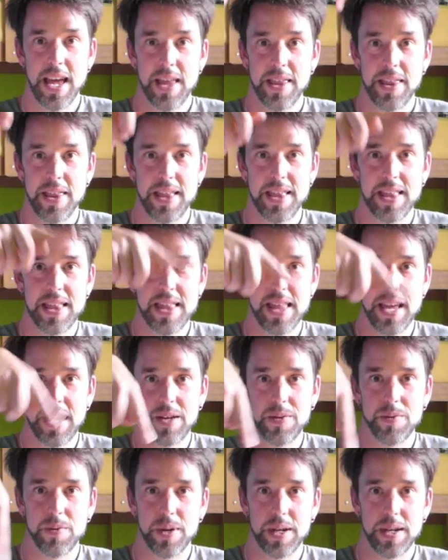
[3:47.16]
then the
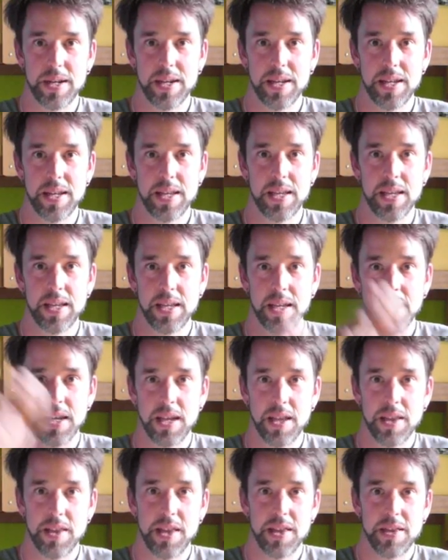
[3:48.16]
second one,
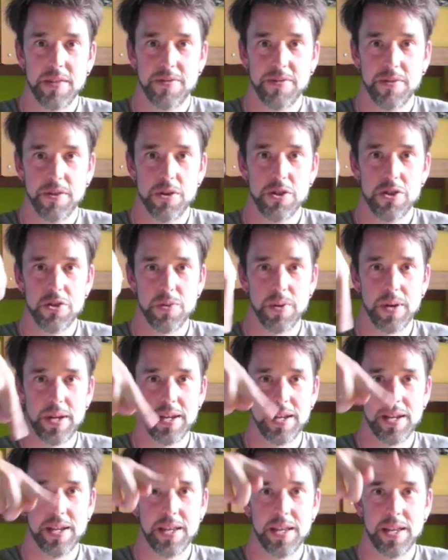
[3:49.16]
then the first
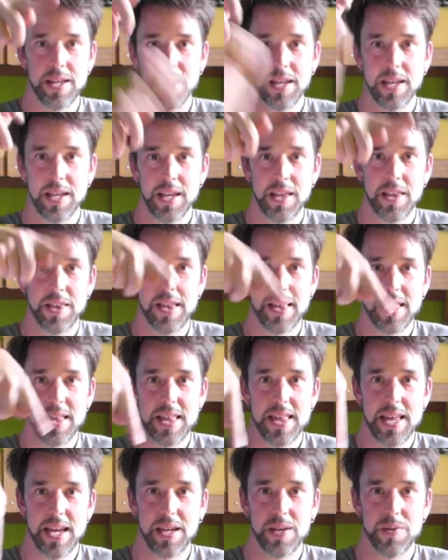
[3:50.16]
one, then the
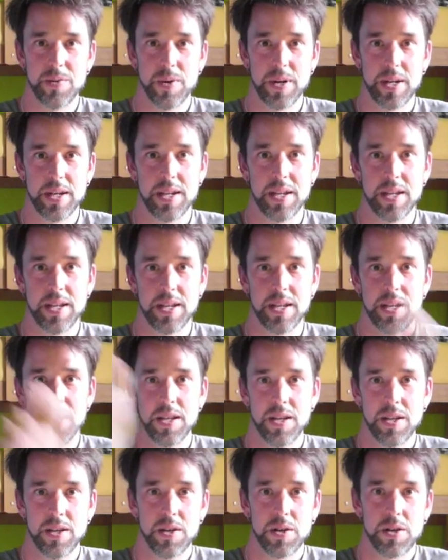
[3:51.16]
second one.
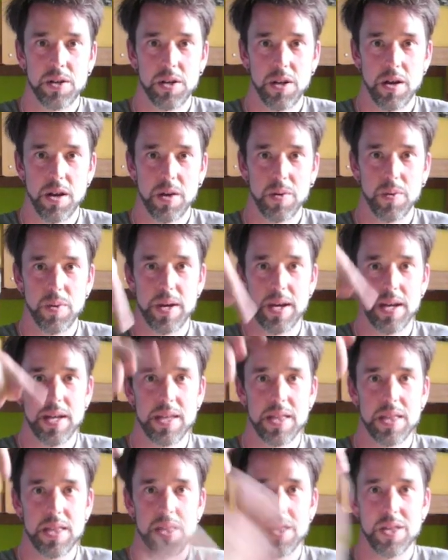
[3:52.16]

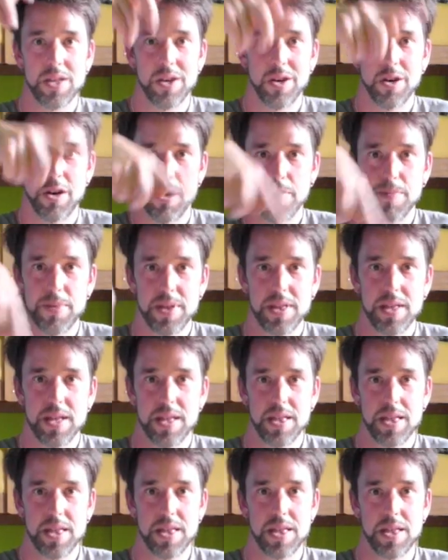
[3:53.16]
Clockwise,
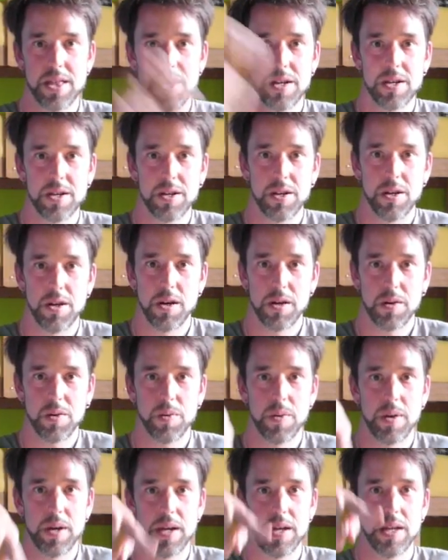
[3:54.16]
opposites,
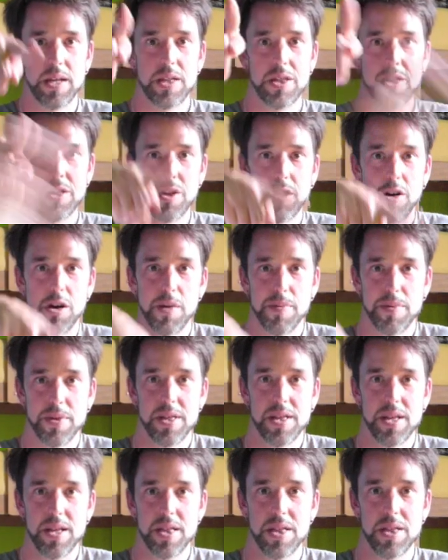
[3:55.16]
clockwise,
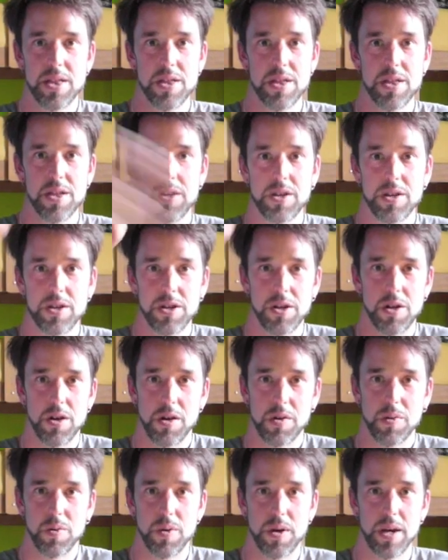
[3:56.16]
opposites,
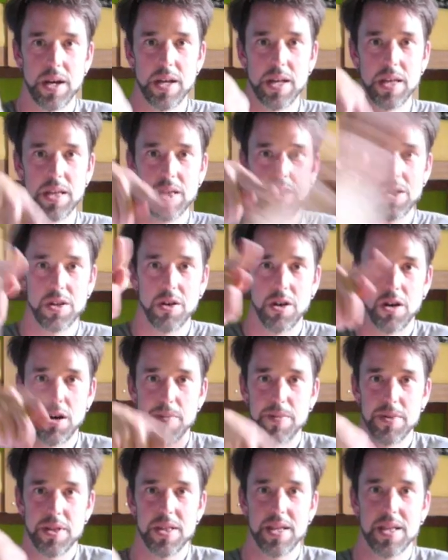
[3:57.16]
clockwise,
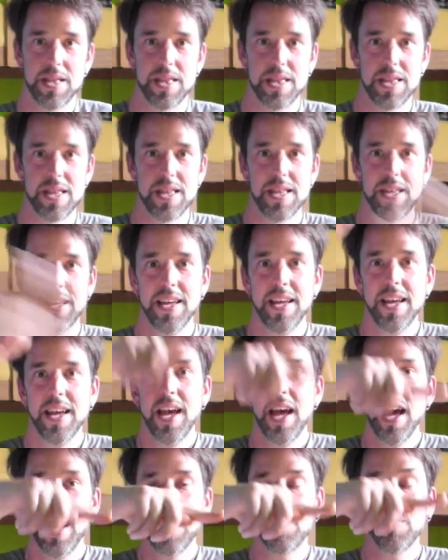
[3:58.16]
opposites.
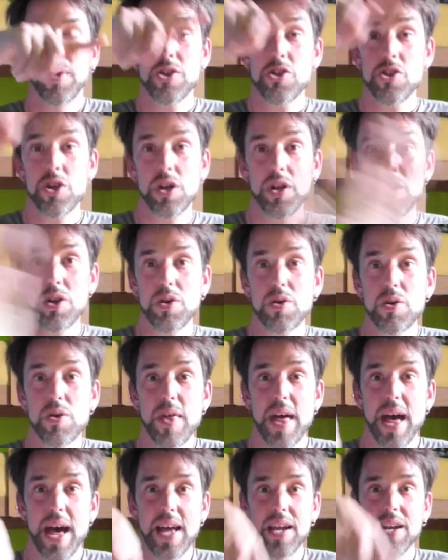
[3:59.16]
And once you can do
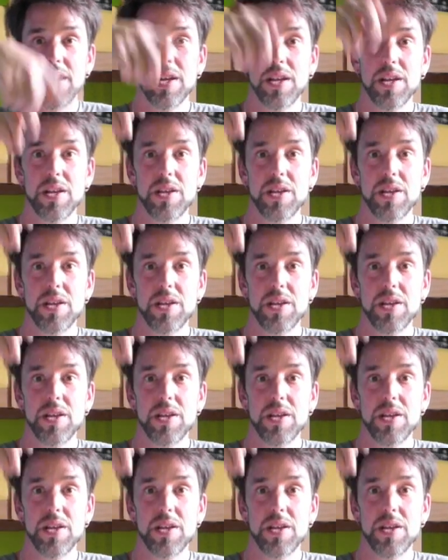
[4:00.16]
that,